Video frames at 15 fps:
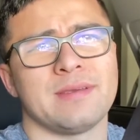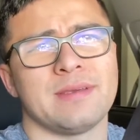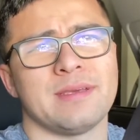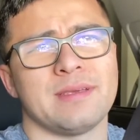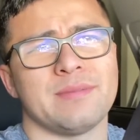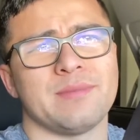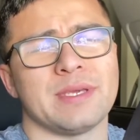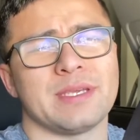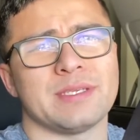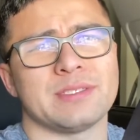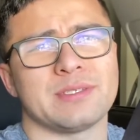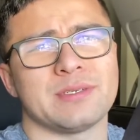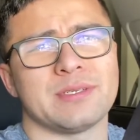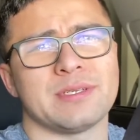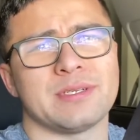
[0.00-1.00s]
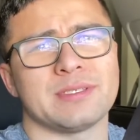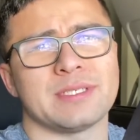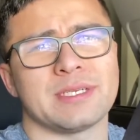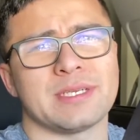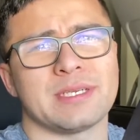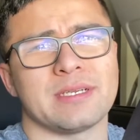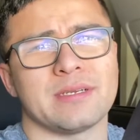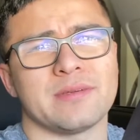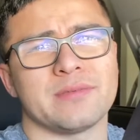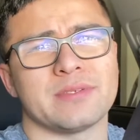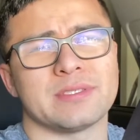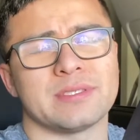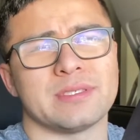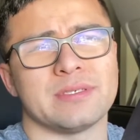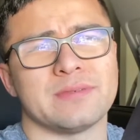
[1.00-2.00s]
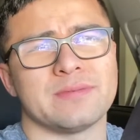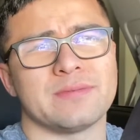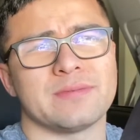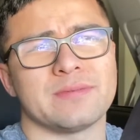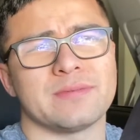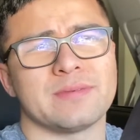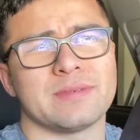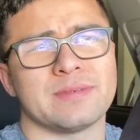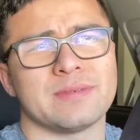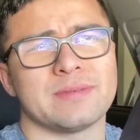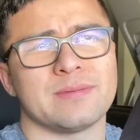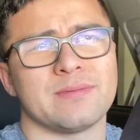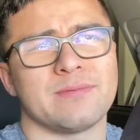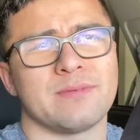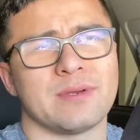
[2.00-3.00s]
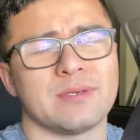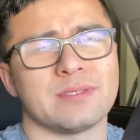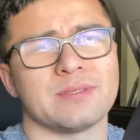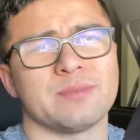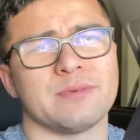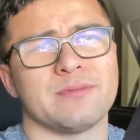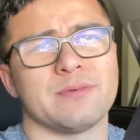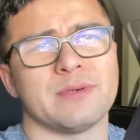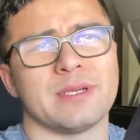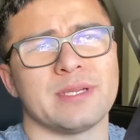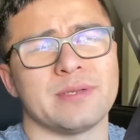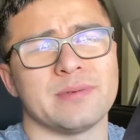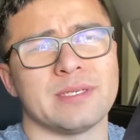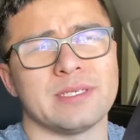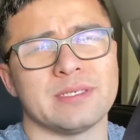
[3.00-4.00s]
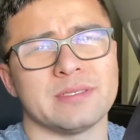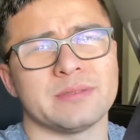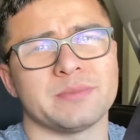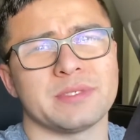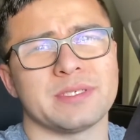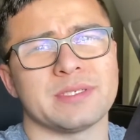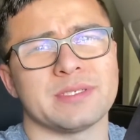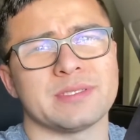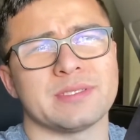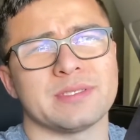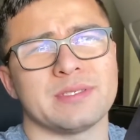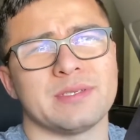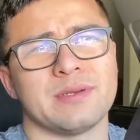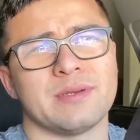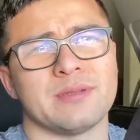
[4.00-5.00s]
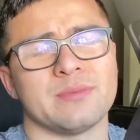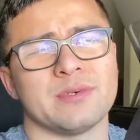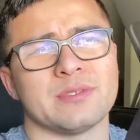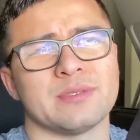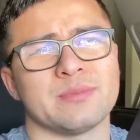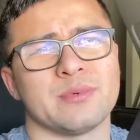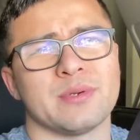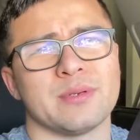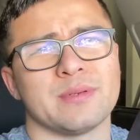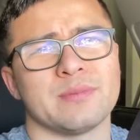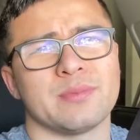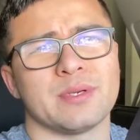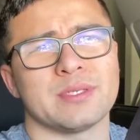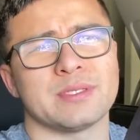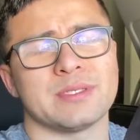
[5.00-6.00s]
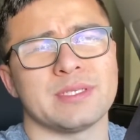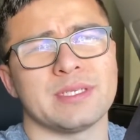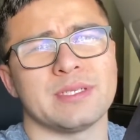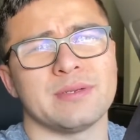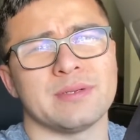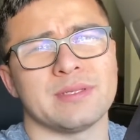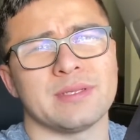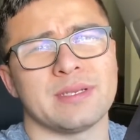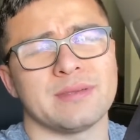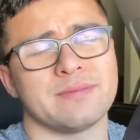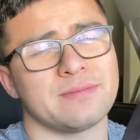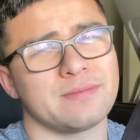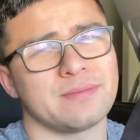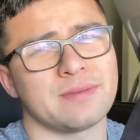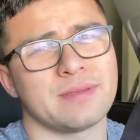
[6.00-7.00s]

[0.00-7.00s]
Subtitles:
and making sure that you're taking care of yourself first before anyone else, because you're the most important person in your life.